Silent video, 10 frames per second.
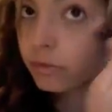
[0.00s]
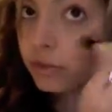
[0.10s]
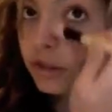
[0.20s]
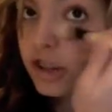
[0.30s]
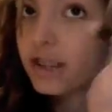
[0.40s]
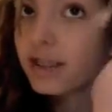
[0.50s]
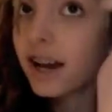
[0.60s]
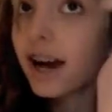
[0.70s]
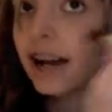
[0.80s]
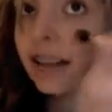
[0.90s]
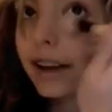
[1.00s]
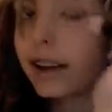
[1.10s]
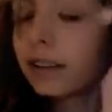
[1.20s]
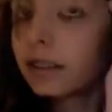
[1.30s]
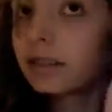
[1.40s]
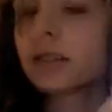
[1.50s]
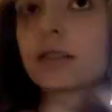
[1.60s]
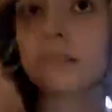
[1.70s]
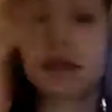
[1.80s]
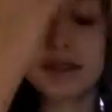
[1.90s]
just to highlight,
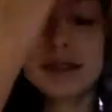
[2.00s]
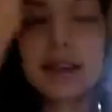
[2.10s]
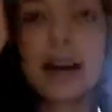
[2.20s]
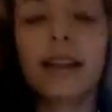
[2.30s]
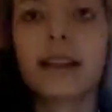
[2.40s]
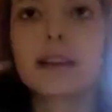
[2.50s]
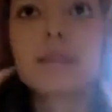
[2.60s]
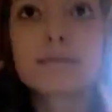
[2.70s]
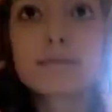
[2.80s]
just as a highlight.